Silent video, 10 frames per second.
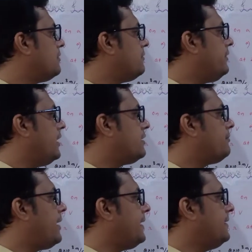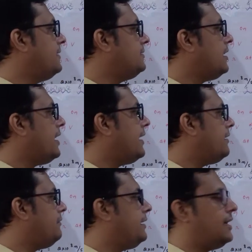Vs minus,
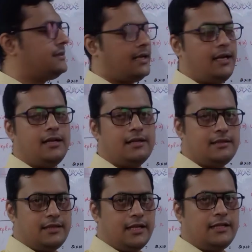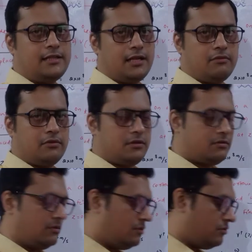and Vs at Z is equals
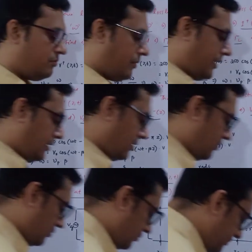to 2.2.